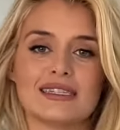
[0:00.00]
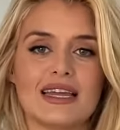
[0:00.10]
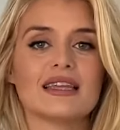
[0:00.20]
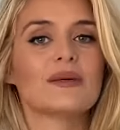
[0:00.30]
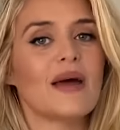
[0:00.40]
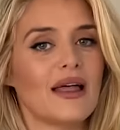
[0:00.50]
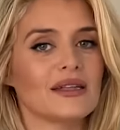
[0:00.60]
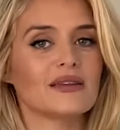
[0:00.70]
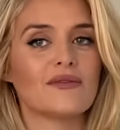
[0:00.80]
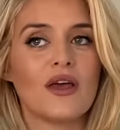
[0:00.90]
I think the balance
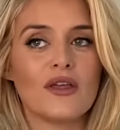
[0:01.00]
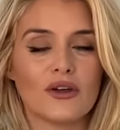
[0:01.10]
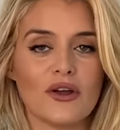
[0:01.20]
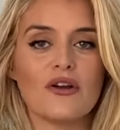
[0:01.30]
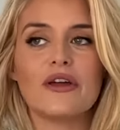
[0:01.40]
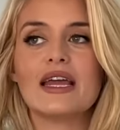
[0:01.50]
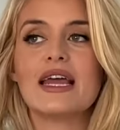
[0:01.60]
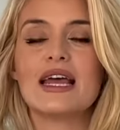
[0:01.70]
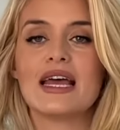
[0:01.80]
of the curry